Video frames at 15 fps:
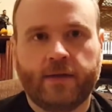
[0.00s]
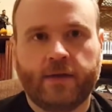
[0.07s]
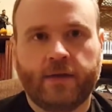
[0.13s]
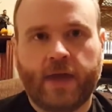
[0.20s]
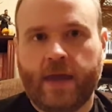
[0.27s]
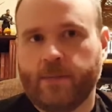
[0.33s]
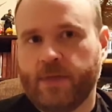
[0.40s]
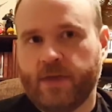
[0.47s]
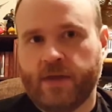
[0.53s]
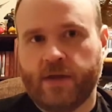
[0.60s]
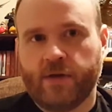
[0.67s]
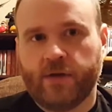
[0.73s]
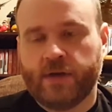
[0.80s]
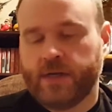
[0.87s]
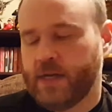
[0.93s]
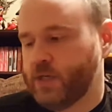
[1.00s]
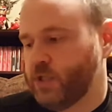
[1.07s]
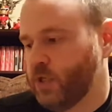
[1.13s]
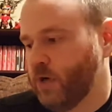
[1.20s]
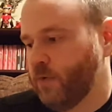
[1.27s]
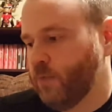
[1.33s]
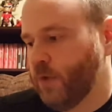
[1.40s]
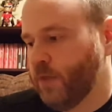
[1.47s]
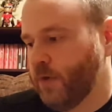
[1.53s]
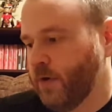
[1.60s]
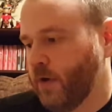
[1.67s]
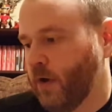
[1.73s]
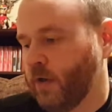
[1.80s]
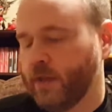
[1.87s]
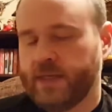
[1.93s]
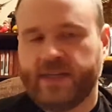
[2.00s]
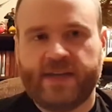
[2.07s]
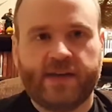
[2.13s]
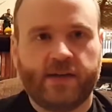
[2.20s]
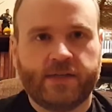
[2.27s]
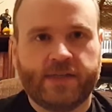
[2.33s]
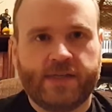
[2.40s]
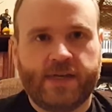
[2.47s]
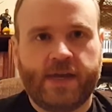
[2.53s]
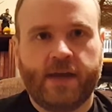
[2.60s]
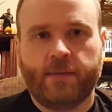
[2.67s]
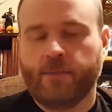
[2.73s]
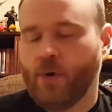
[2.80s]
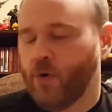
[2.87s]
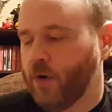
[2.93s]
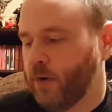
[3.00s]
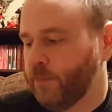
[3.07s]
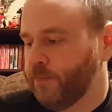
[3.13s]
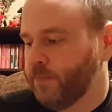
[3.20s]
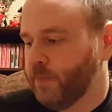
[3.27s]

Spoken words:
Game of the Year edition with all the DLC and more.